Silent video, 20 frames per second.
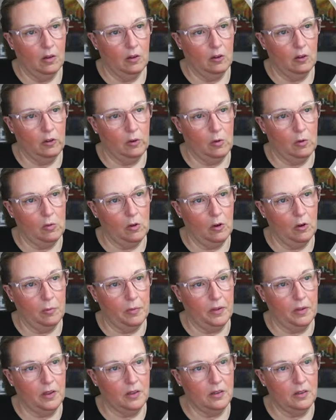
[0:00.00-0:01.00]
So we'll
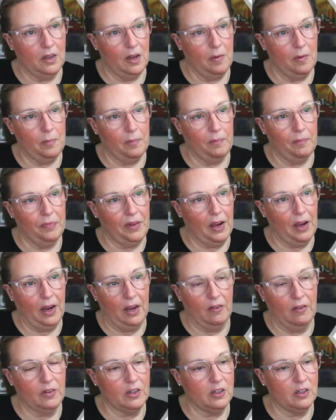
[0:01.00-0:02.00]
open this up. I
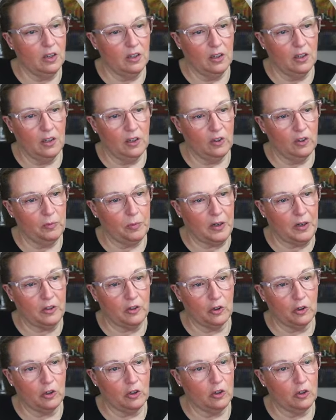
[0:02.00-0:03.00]
haven't done an Express
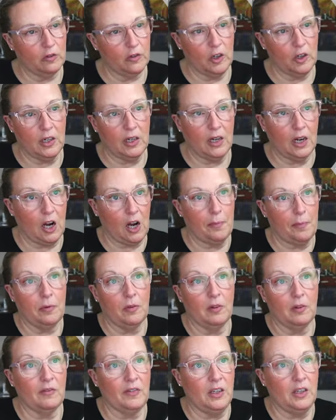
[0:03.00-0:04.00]
server in a couple
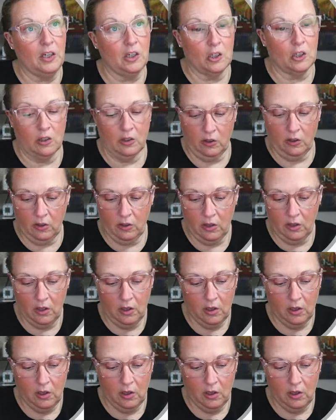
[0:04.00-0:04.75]
of years.